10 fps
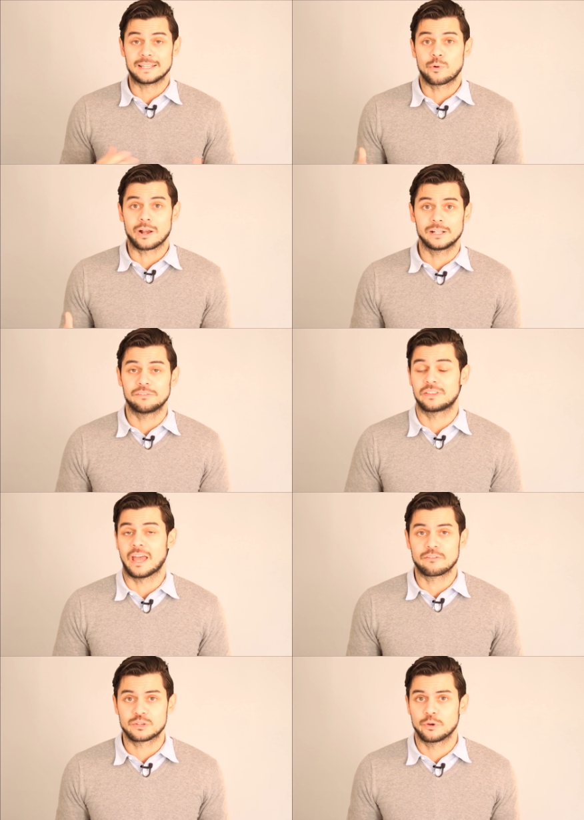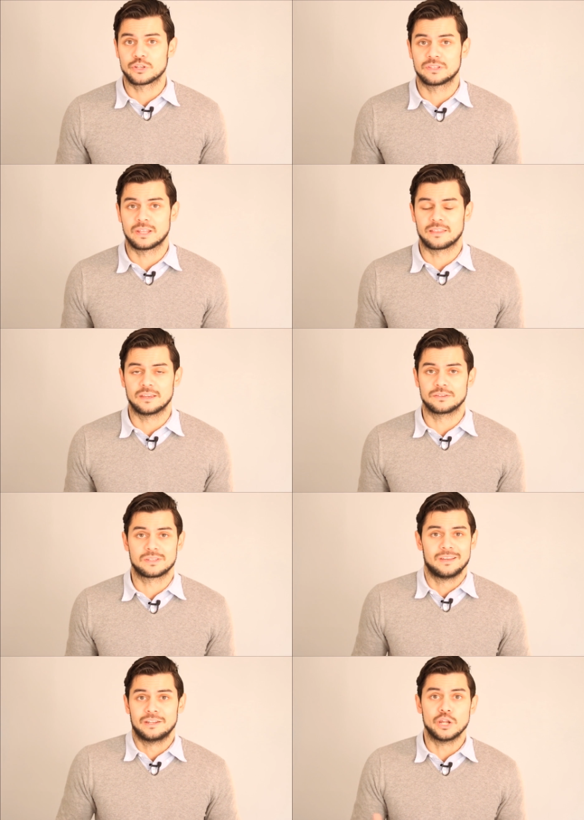It's quite clear for the average person that there's
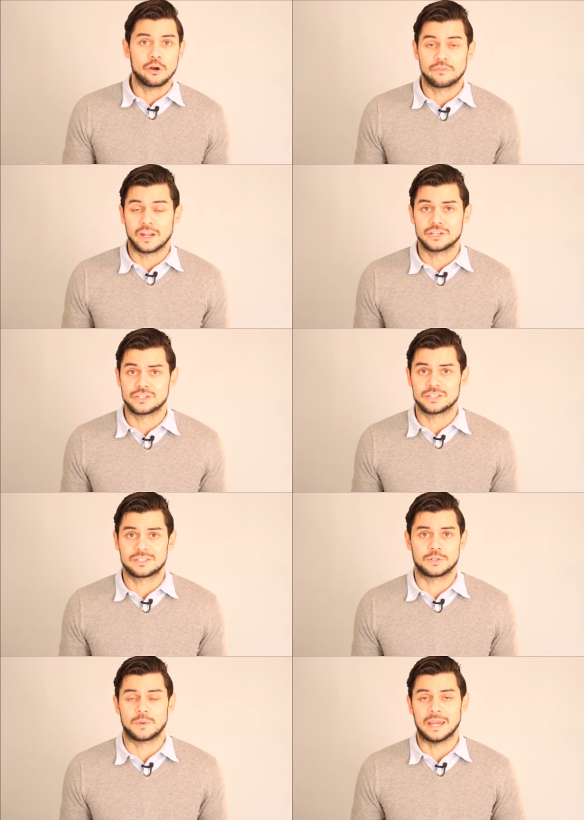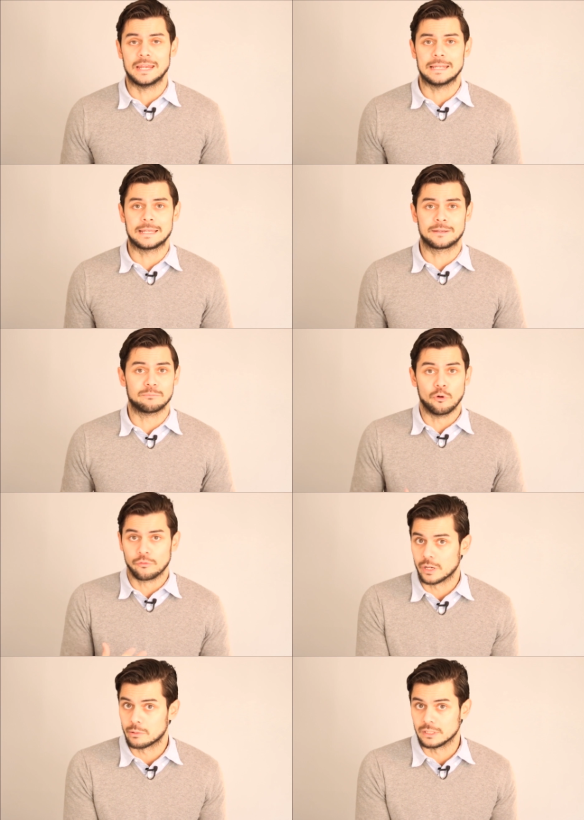no advantages to eating more
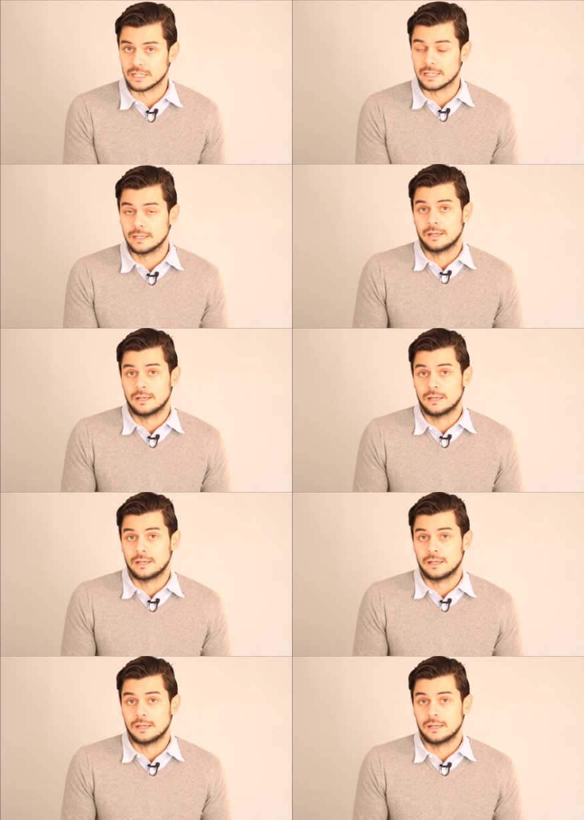frequently.